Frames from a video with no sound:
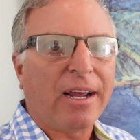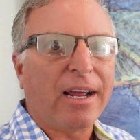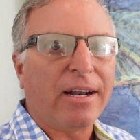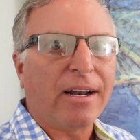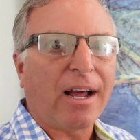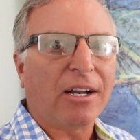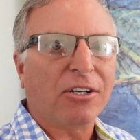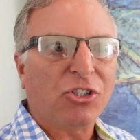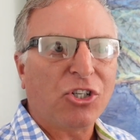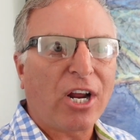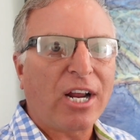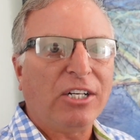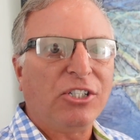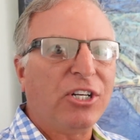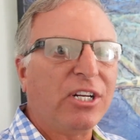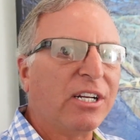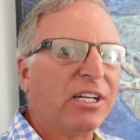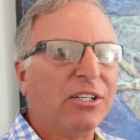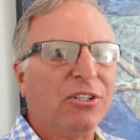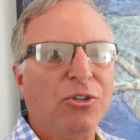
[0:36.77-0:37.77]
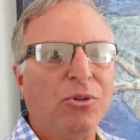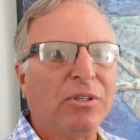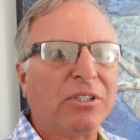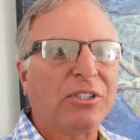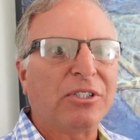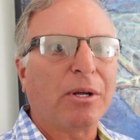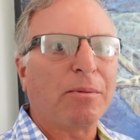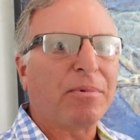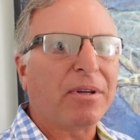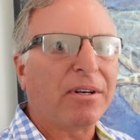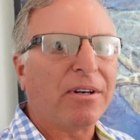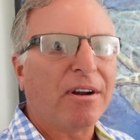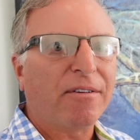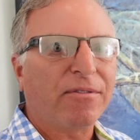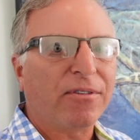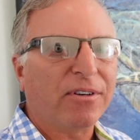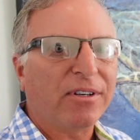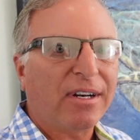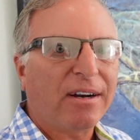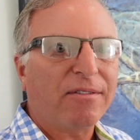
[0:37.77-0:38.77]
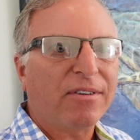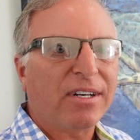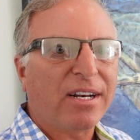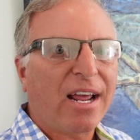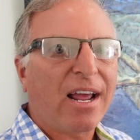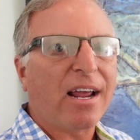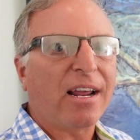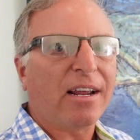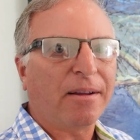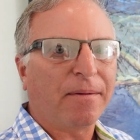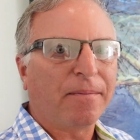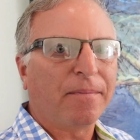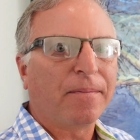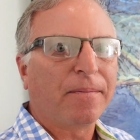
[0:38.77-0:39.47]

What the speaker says: and not changing and doing something different every day.